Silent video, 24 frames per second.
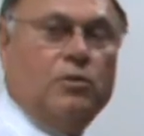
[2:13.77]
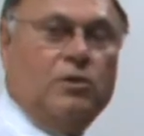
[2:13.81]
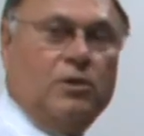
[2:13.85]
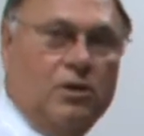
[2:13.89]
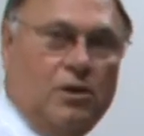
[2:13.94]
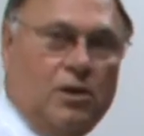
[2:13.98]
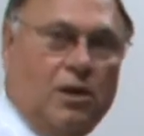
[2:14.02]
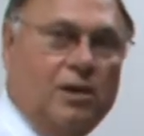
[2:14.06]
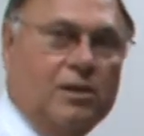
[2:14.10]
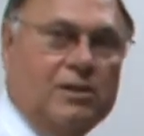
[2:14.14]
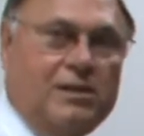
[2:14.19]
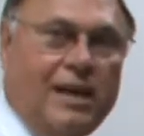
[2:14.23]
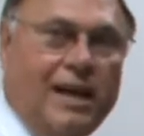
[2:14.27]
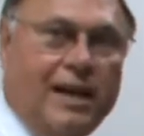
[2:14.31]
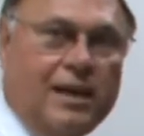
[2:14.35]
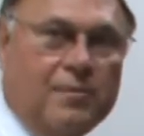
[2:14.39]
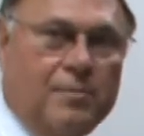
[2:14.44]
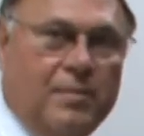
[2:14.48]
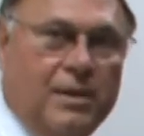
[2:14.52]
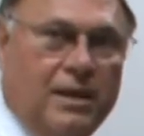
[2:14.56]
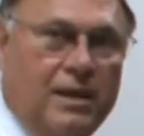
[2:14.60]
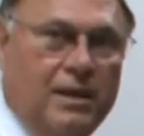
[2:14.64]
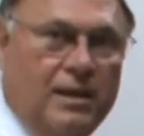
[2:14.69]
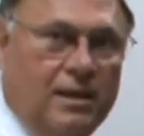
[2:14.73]
can contact
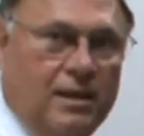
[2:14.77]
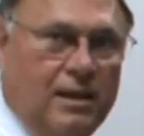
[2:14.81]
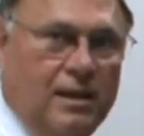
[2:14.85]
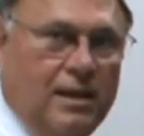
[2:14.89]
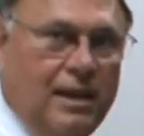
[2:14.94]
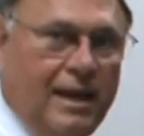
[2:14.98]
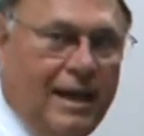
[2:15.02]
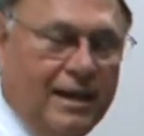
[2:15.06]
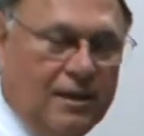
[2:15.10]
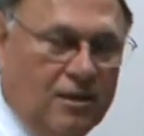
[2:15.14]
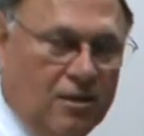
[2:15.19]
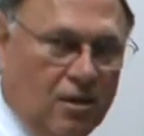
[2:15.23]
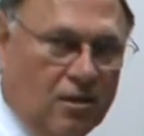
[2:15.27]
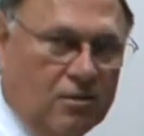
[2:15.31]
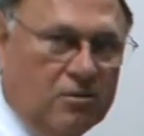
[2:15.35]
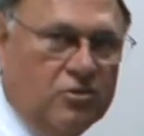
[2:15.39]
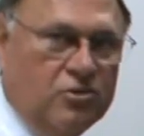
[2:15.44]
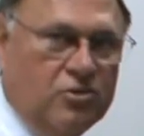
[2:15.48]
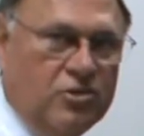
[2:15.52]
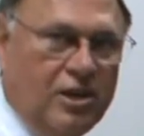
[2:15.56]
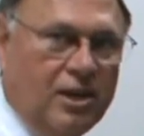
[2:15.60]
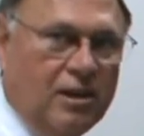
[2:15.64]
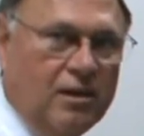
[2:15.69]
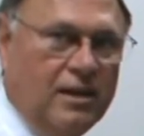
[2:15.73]
me at
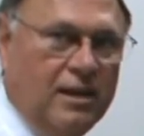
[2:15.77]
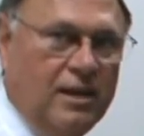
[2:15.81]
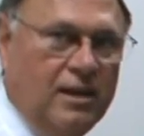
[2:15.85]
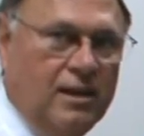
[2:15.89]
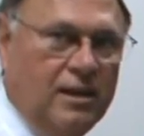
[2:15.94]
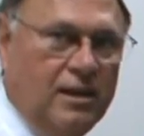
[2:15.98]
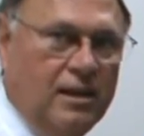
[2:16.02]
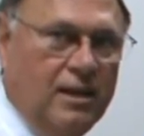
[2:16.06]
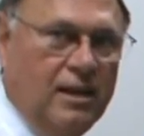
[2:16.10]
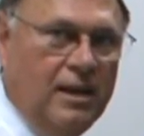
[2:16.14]
drjerry